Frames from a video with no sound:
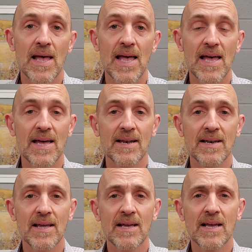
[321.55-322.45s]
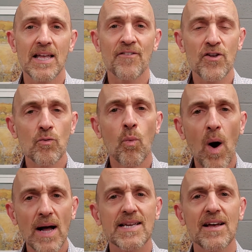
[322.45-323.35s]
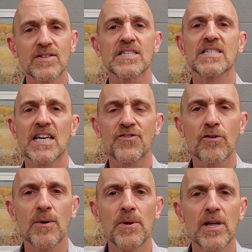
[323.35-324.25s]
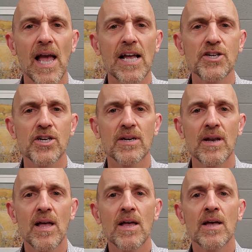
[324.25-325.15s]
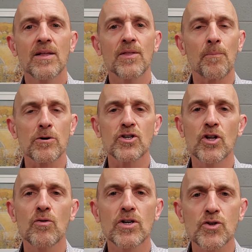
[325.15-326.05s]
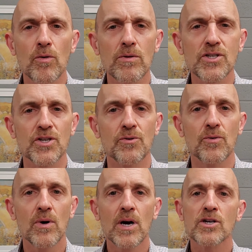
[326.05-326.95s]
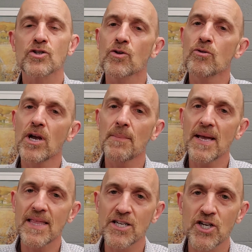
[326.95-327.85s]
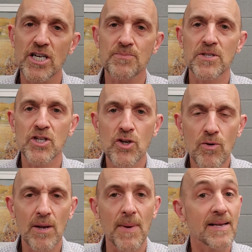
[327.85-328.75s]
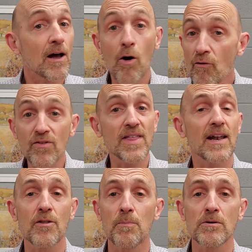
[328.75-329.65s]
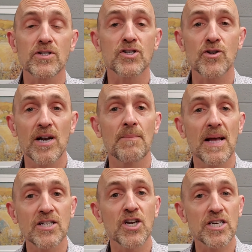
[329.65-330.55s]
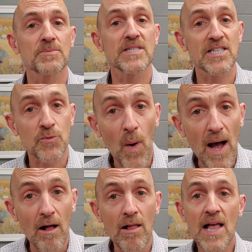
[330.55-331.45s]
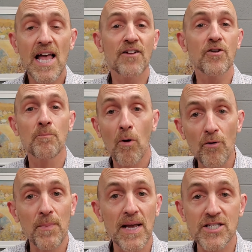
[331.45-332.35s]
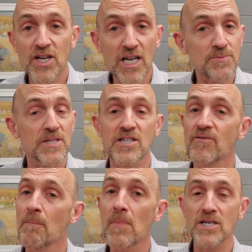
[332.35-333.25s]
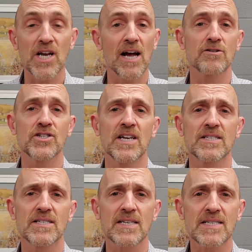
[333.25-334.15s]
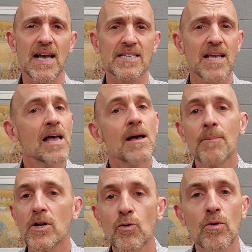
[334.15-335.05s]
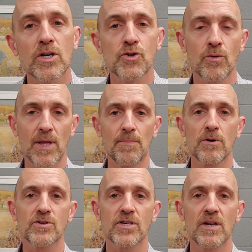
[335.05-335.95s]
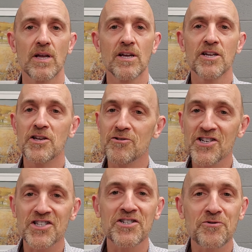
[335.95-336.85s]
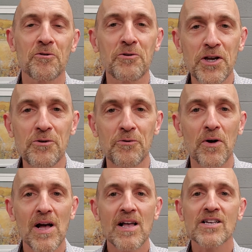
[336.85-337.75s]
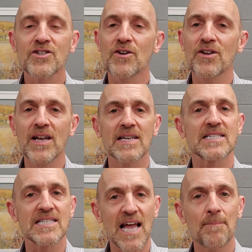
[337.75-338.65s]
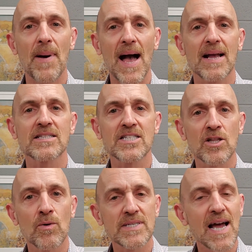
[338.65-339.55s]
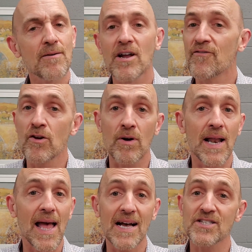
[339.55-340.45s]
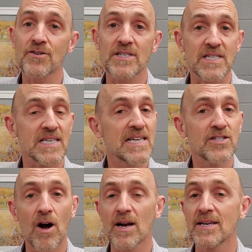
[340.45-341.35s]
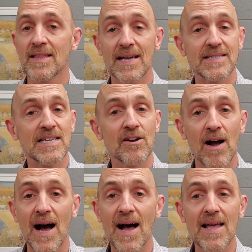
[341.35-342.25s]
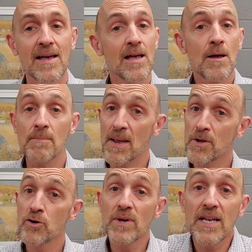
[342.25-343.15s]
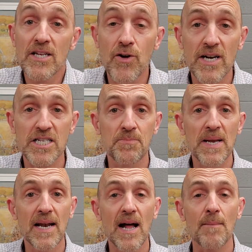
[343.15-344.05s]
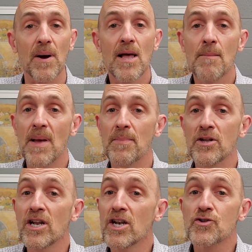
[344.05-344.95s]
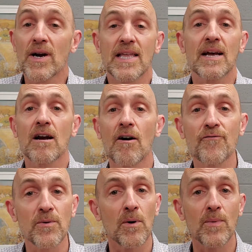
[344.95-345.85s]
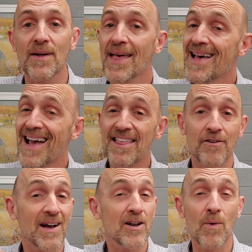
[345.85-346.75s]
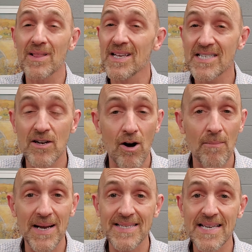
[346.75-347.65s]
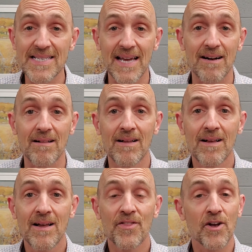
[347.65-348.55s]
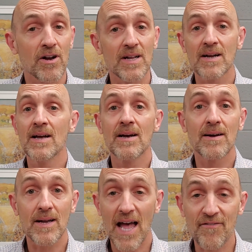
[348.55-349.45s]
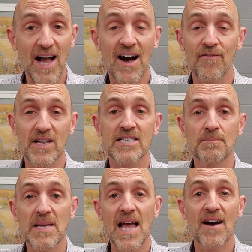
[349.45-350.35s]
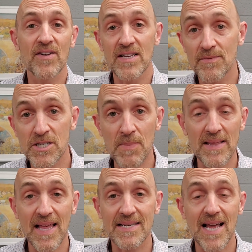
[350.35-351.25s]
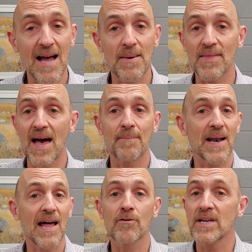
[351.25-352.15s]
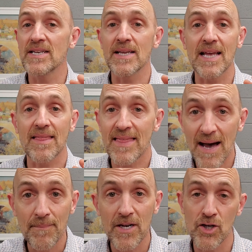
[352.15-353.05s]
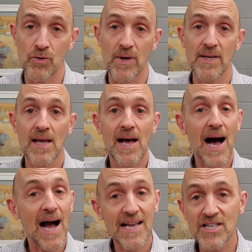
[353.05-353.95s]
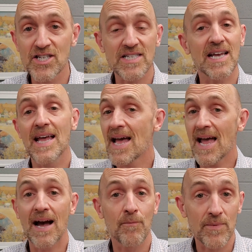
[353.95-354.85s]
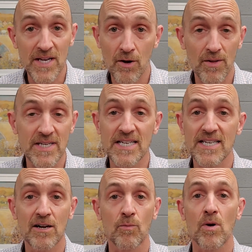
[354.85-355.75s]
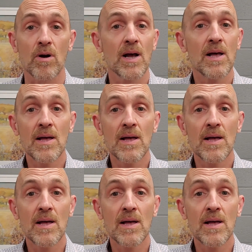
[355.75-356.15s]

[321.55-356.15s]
And if you want to have successful communication, the person you control is you, so you can make the adjustments you can make. Now, hopefully that other person's trying to make adjustments as well, and if you both make adjustments, you have a much higher chance of success, but you don't control that person. You just control you. So you need to step back and slow it down. Now, if you're an S or a C talking to that D or I, maybe you need to try to speed it up. Maybe you need to try to get comfortable with, hey, they're not going to want to listen to all my detail. They're going to have confidence in me having spent that time on that, but I don't need to get them to do it. I can just say, hey, I did all the detailed work.